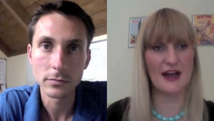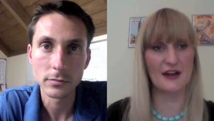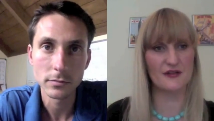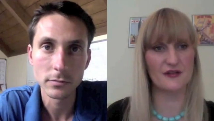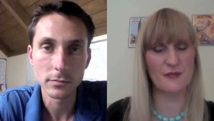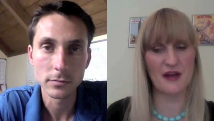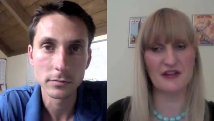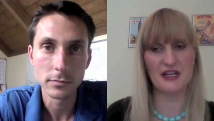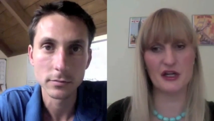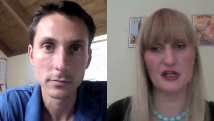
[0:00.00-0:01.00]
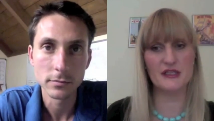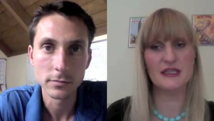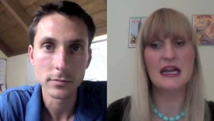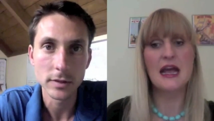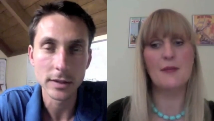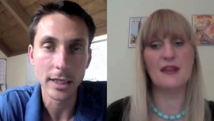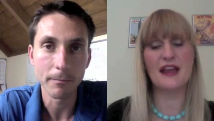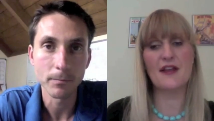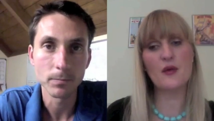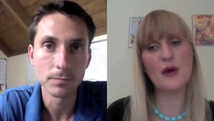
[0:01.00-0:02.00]
Speaker 1: out of my videos. But
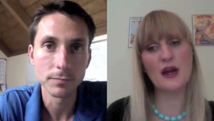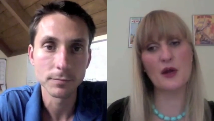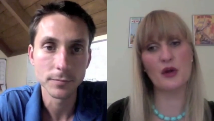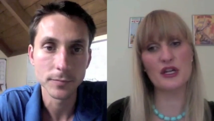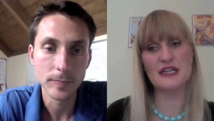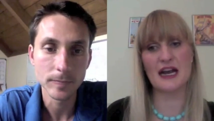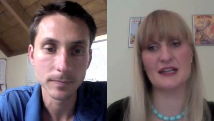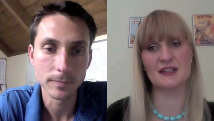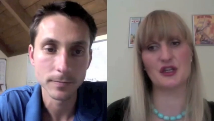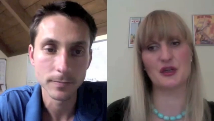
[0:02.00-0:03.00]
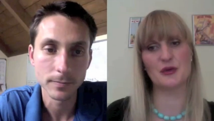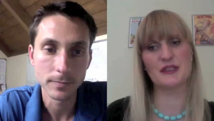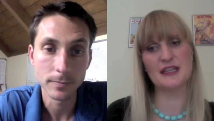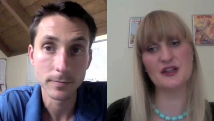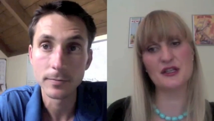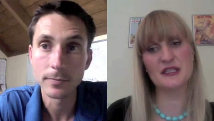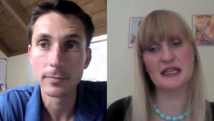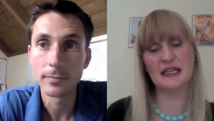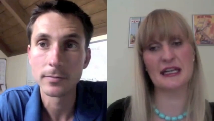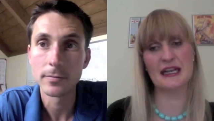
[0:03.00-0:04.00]
the other one I wanted to ask you was
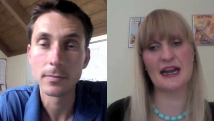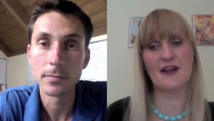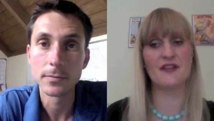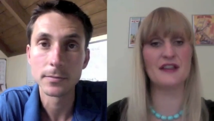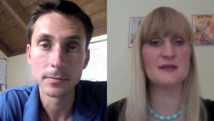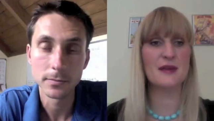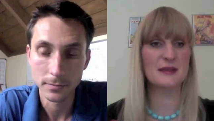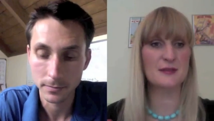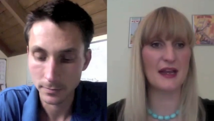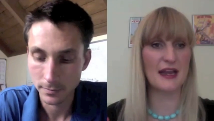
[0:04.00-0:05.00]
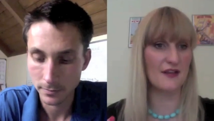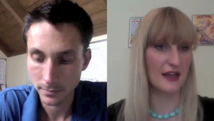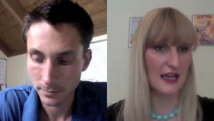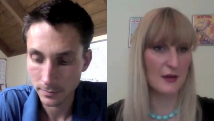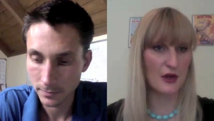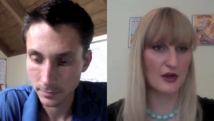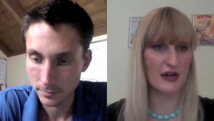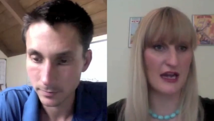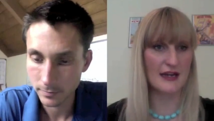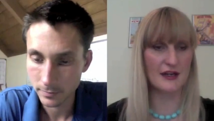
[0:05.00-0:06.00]
interestingly enough, and this must be either keyword
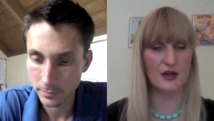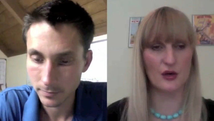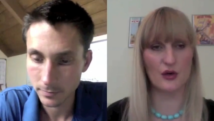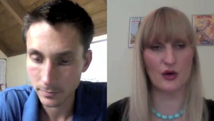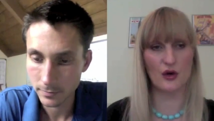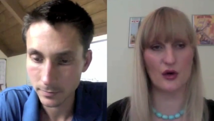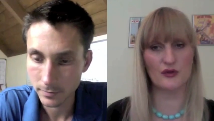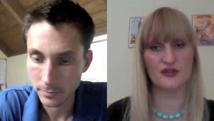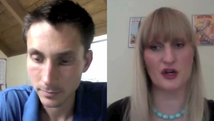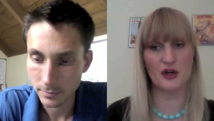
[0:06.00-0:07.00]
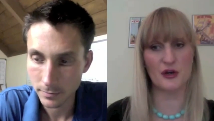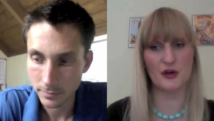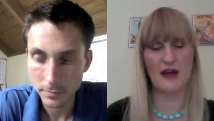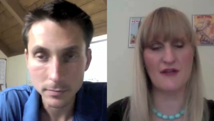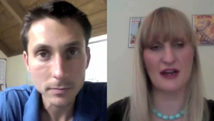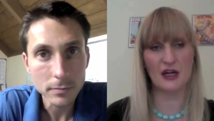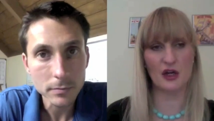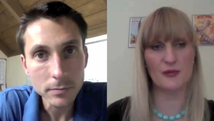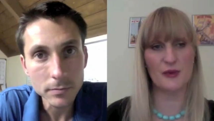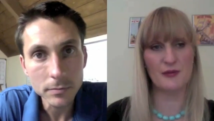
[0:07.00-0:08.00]
related or also I've had a
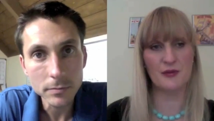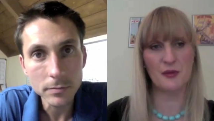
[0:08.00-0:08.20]
lot of people